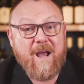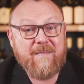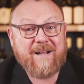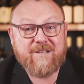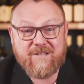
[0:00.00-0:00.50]

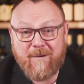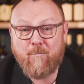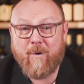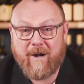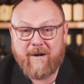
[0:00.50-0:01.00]
And that
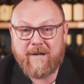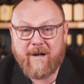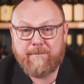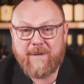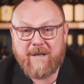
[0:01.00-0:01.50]
somewhere ended
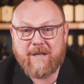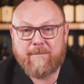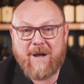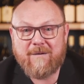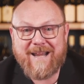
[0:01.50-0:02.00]
up being
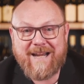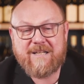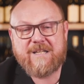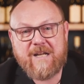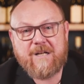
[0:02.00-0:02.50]
about
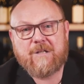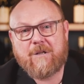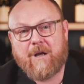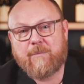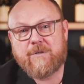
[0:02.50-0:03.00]
18
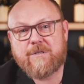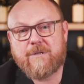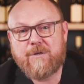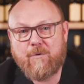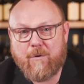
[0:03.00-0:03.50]
kilometers to
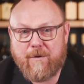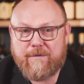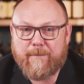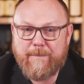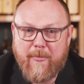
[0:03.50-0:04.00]
the
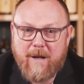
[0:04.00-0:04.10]
north.